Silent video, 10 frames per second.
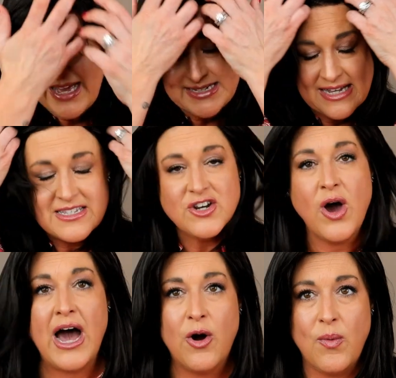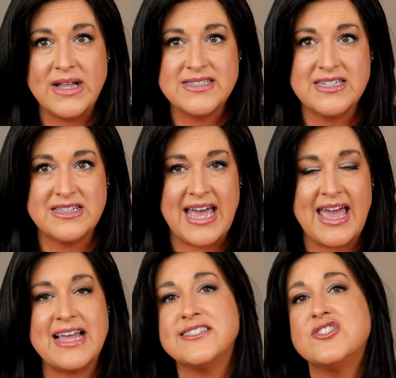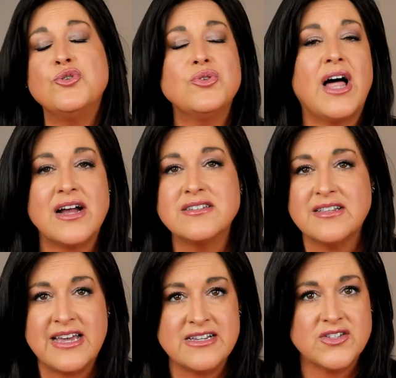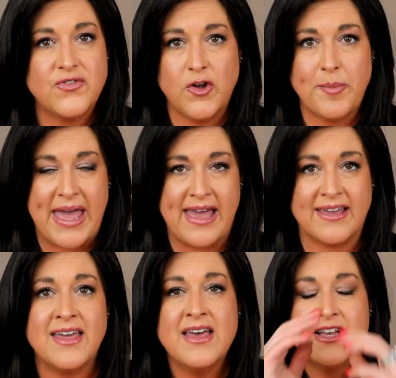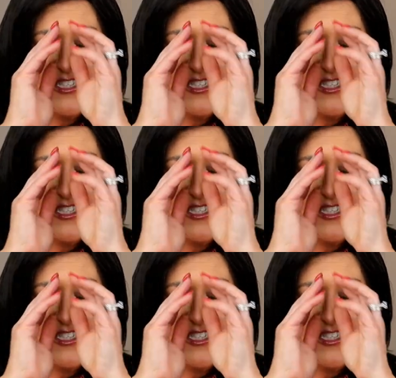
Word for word: It doesn't know how it wants to lay. It's too long to lay as a full bang.